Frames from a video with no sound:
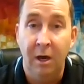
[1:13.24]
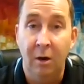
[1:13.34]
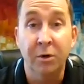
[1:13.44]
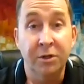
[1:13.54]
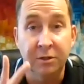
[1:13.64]

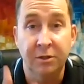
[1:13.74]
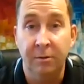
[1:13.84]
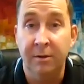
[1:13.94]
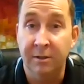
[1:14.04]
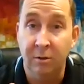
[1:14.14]
which is
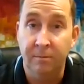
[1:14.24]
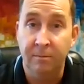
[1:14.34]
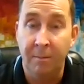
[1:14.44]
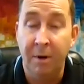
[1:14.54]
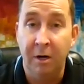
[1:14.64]
two things that
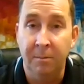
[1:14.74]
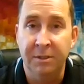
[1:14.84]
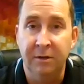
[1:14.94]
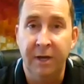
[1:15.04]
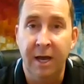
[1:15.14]
American
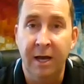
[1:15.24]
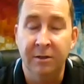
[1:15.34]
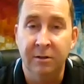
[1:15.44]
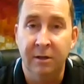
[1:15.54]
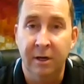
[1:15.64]
Pacific
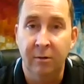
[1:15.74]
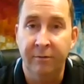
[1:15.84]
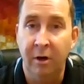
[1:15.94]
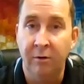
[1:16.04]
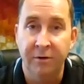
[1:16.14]
has.
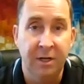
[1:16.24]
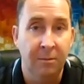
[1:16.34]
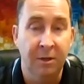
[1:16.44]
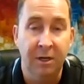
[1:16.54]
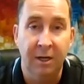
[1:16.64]
We've got over
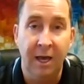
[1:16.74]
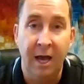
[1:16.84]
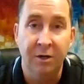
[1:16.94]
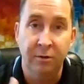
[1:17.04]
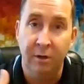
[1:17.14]
10 million in
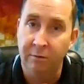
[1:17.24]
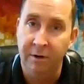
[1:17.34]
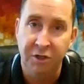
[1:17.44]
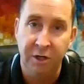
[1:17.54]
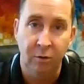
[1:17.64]
cash. We've got
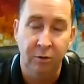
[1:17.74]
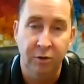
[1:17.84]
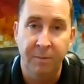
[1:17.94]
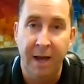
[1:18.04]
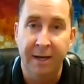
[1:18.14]
great
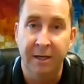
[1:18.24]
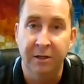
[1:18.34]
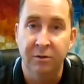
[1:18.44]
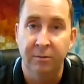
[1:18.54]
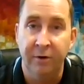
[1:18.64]
shareholders backing
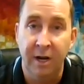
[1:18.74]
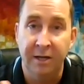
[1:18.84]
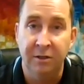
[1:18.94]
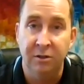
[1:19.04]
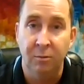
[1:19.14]
us. We've got
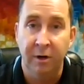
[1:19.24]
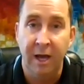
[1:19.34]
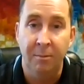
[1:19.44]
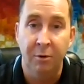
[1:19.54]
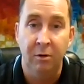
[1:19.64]
access to more
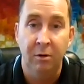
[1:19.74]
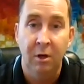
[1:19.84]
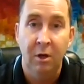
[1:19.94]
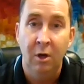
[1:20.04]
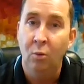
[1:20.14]
capital.
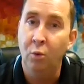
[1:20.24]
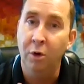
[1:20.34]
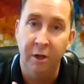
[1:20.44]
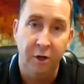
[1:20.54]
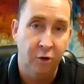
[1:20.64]

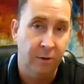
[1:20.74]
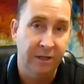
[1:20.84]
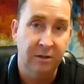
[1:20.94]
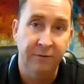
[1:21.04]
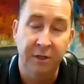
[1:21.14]
We'll
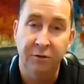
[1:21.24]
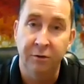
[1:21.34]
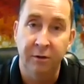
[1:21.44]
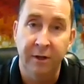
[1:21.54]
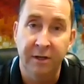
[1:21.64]
aggressively
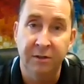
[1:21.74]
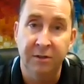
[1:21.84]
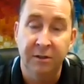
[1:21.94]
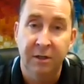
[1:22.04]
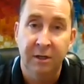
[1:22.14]
drill
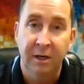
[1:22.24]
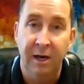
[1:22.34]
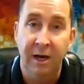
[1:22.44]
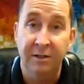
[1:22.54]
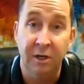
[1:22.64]
this.
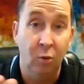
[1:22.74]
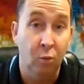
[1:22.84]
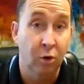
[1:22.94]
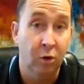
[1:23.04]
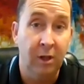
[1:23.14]
It's got a
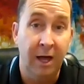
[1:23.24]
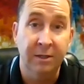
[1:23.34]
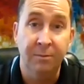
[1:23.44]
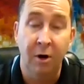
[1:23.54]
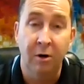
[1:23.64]

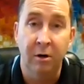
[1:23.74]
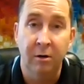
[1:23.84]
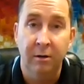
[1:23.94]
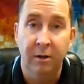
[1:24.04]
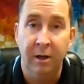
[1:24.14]
world-class
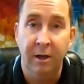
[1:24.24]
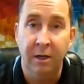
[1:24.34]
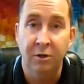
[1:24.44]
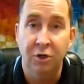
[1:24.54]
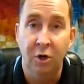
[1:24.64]
partner
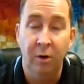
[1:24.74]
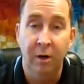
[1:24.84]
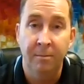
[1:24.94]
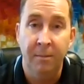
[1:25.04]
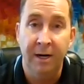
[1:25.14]
in
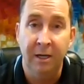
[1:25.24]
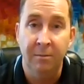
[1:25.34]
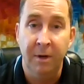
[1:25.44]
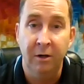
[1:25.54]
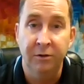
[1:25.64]
Doha Mining
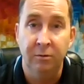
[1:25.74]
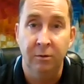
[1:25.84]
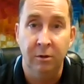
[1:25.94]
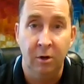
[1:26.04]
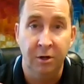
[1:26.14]
and Metals, who
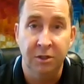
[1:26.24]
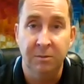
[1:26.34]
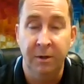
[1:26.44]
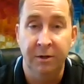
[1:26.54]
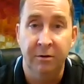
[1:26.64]
own the largest
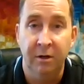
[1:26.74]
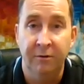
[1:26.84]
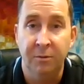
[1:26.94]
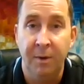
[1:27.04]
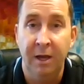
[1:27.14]
smelter out of
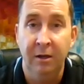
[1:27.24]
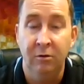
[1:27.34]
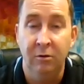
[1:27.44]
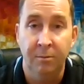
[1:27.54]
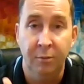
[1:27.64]
Japan,
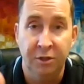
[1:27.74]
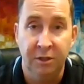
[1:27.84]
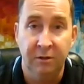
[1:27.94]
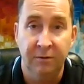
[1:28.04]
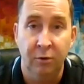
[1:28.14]
who are
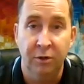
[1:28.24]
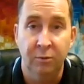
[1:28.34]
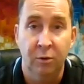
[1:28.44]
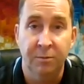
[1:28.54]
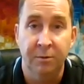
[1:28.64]
pushing this forward
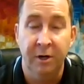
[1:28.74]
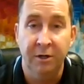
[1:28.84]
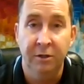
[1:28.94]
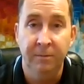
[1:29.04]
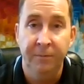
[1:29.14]
towards
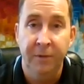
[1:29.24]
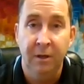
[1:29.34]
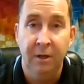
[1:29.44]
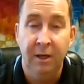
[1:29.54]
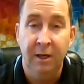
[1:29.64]
production.
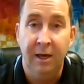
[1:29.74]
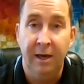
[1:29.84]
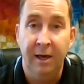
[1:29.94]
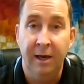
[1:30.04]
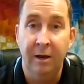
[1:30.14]

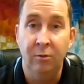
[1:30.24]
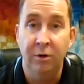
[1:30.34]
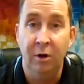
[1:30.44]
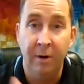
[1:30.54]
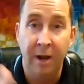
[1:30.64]

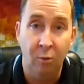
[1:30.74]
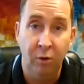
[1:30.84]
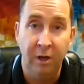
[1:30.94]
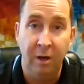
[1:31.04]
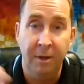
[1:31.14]
Now
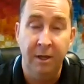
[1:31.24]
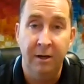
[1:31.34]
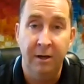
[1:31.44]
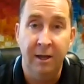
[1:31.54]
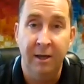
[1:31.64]
we'll come in
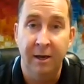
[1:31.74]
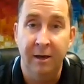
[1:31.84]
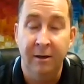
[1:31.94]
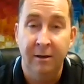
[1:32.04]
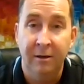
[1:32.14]

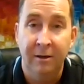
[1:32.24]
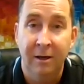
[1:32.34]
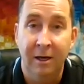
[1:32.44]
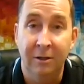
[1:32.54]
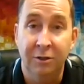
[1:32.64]

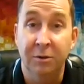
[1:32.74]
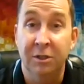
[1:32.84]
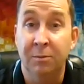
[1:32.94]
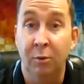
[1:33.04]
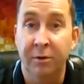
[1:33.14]
and look to
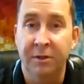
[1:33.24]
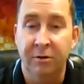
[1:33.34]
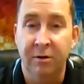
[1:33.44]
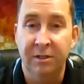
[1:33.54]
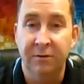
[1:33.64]
explore this
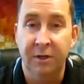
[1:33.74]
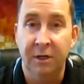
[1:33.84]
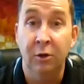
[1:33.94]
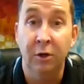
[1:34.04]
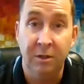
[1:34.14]
aggressively
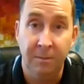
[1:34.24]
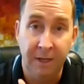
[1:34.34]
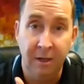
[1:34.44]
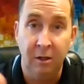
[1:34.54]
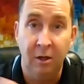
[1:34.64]
and look to
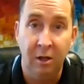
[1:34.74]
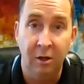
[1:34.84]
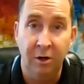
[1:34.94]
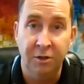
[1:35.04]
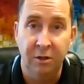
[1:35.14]
make it a lot
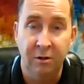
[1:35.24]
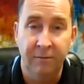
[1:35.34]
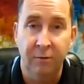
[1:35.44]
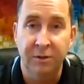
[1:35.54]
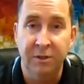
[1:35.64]
larger than the
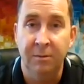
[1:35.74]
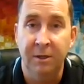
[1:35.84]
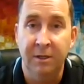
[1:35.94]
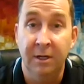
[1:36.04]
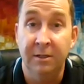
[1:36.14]
14
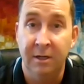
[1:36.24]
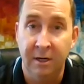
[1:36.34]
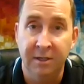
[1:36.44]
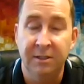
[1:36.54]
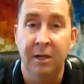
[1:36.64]
million tons that
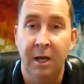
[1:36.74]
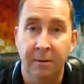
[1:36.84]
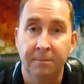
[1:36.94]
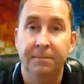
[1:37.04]
it is today.